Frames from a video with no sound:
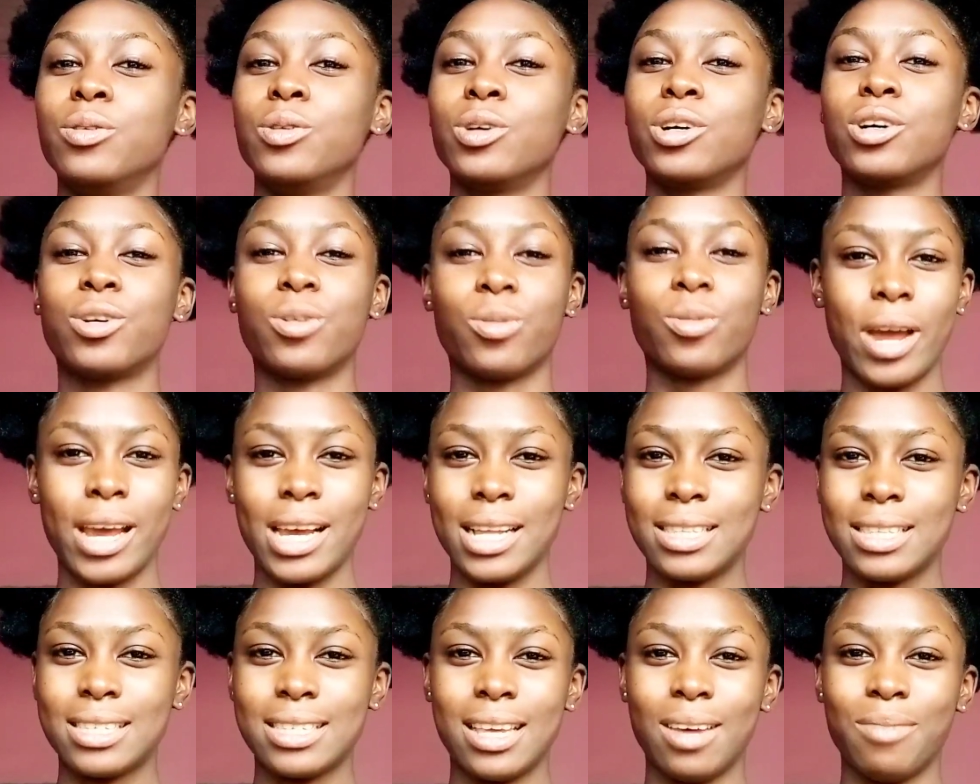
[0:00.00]

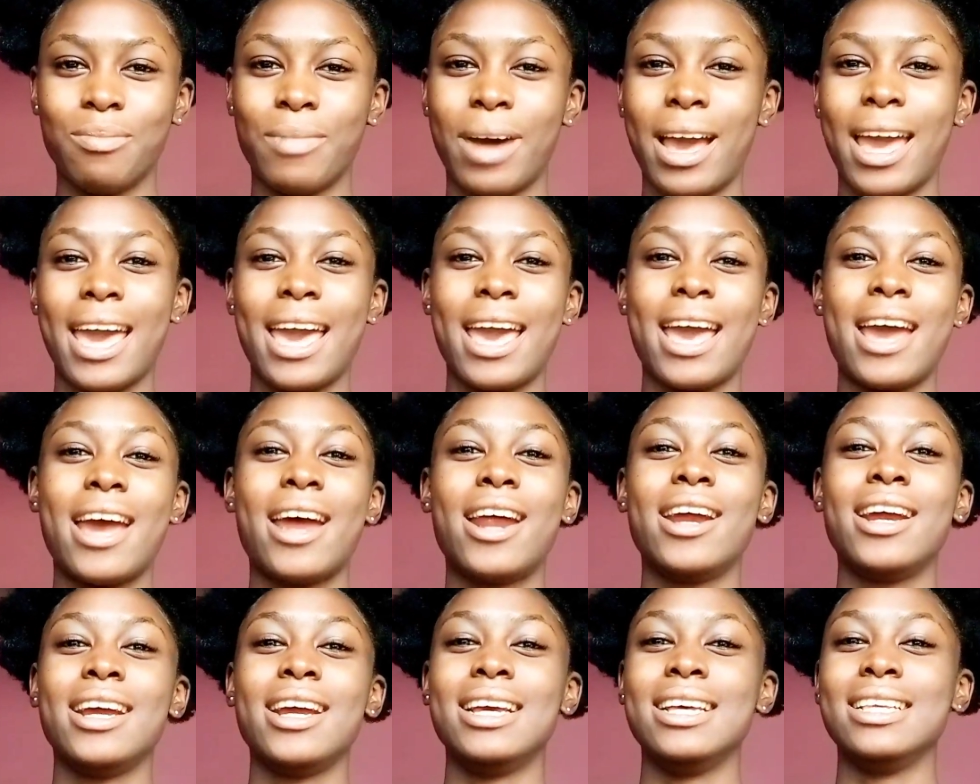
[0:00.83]
great. My
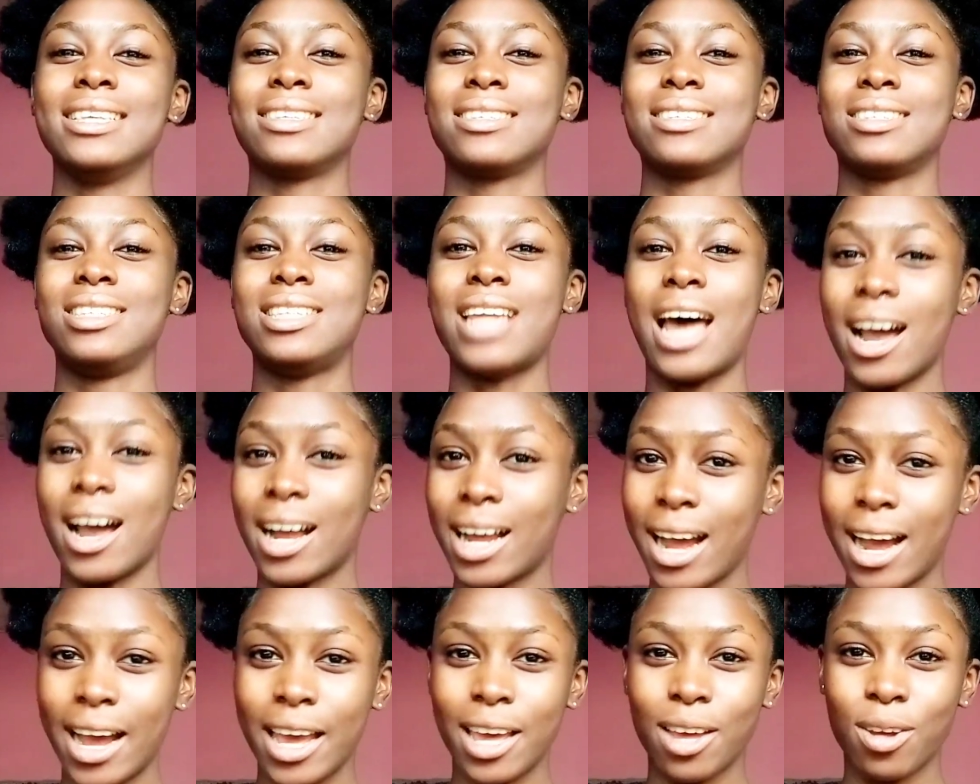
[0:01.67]
hair is
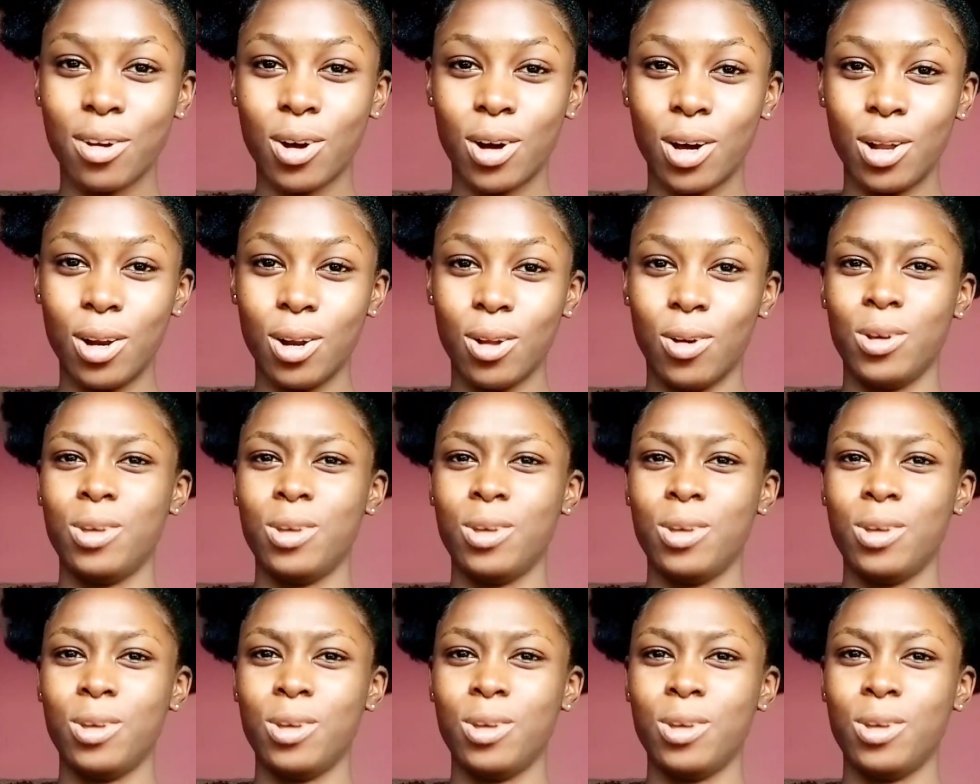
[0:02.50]
darker in color.